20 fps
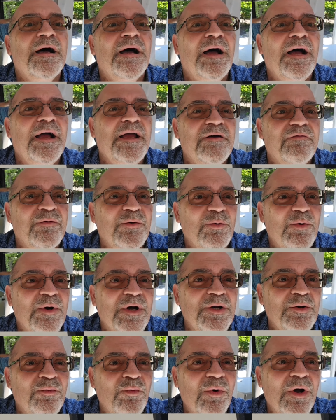Hi
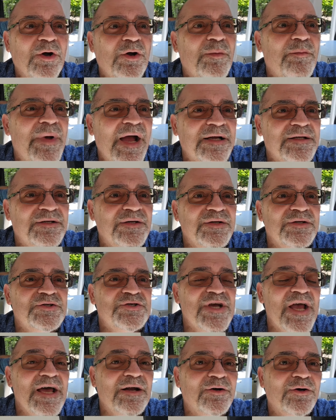everyone, welcome back to the
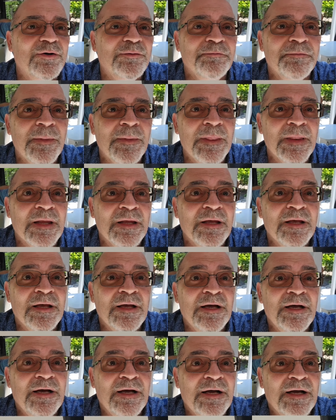channel.
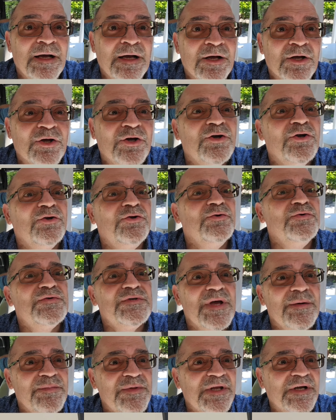Gonna do
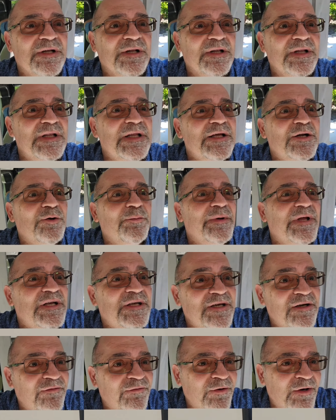something a little bit
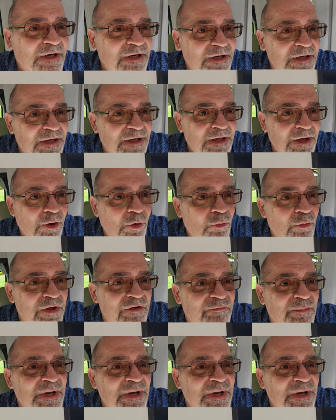different. We've